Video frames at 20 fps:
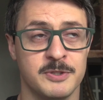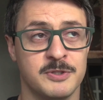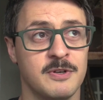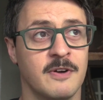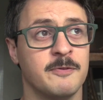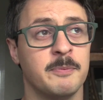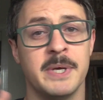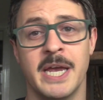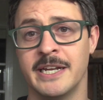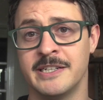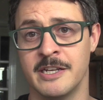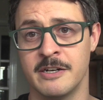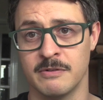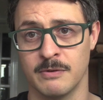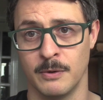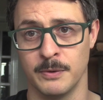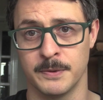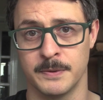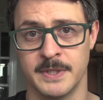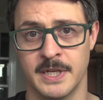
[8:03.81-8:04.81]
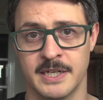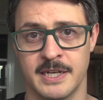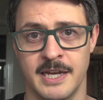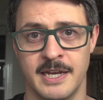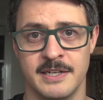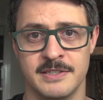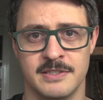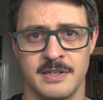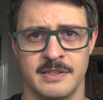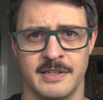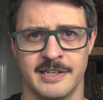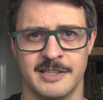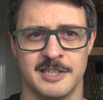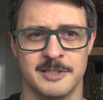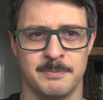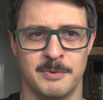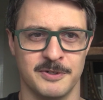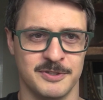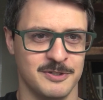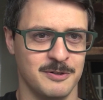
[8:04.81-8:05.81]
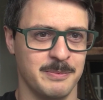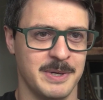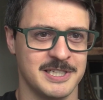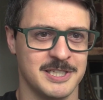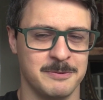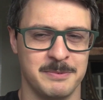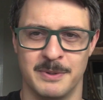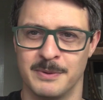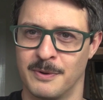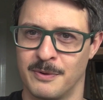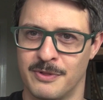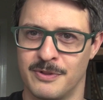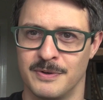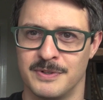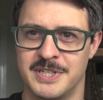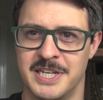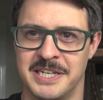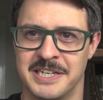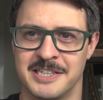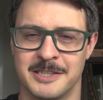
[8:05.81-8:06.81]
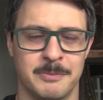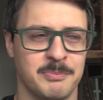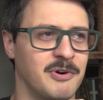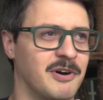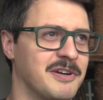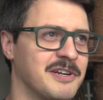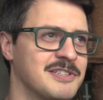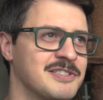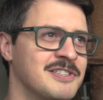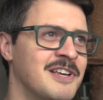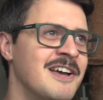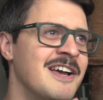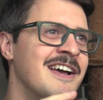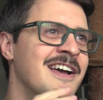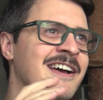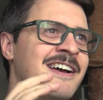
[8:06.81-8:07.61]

you still have to be 18 or older in that case, unlike this person who messaged me when they're 13 to get the products,